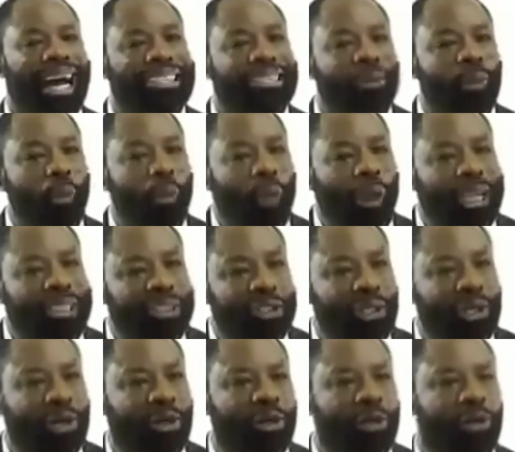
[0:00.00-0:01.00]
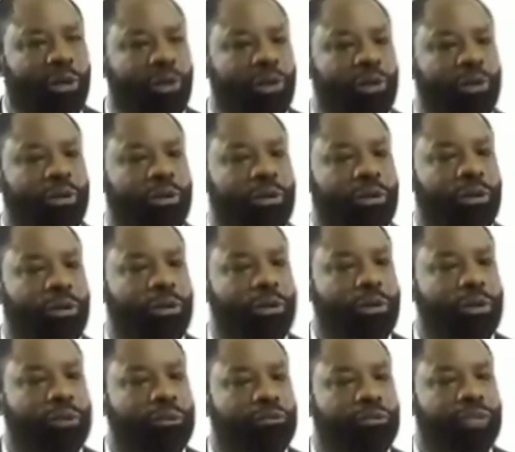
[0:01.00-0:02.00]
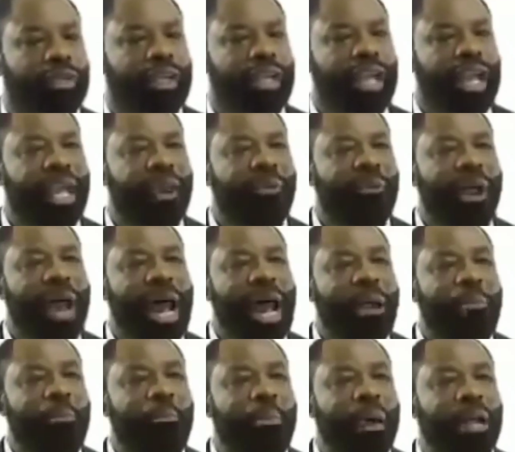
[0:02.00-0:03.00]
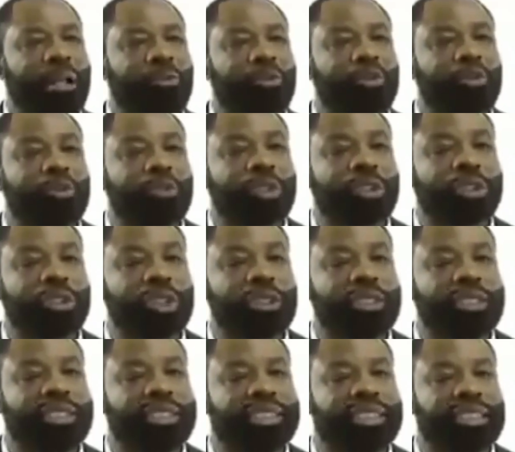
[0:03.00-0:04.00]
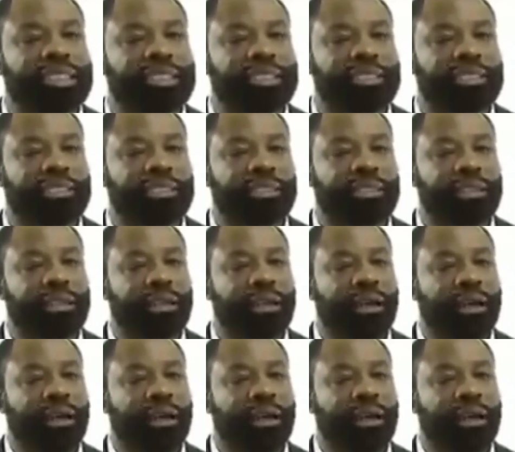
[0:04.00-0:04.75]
had kwashiorkor, a rare malnutrition disease